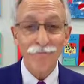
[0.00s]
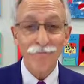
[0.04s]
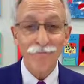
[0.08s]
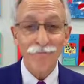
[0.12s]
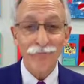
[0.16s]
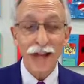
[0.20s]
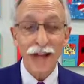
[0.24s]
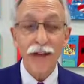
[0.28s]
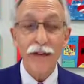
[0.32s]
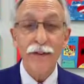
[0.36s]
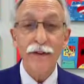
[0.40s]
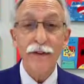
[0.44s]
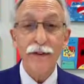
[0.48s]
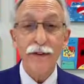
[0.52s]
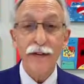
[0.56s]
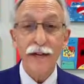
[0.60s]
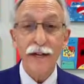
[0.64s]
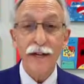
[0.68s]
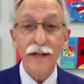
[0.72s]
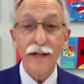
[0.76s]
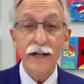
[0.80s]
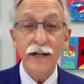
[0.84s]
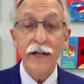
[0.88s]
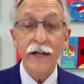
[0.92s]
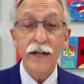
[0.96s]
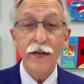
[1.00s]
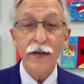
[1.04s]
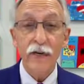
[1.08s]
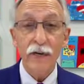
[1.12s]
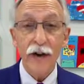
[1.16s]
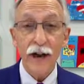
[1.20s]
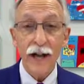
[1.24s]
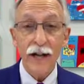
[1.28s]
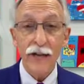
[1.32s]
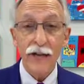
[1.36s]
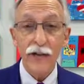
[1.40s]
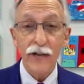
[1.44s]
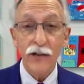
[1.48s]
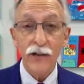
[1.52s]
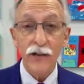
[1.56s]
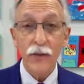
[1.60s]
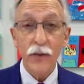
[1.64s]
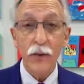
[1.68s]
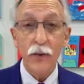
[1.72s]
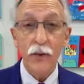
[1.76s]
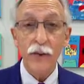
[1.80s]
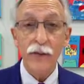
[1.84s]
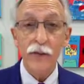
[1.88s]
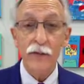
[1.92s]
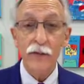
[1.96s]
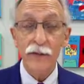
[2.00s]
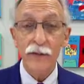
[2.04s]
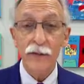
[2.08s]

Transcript: and feed grass to the horses?